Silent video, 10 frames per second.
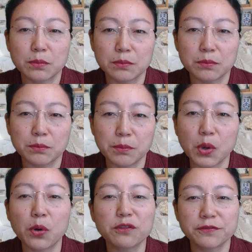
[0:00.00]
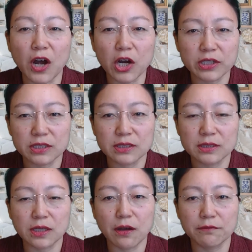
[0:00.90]
more functions
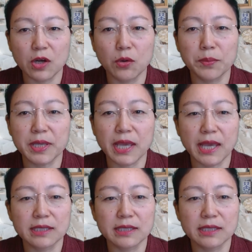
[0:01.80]
of OBS.